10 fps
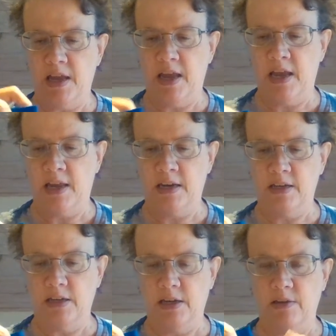
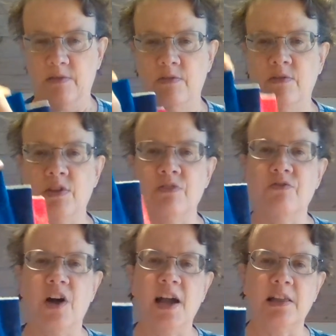and the
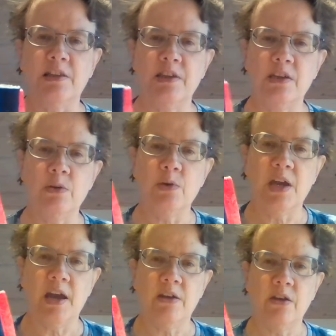violet that you
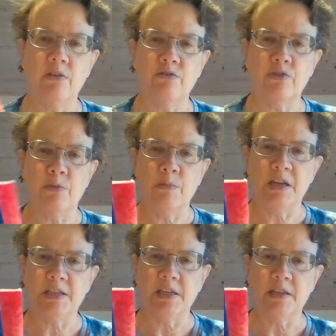get from
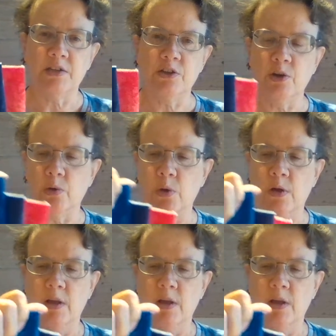mixing the two.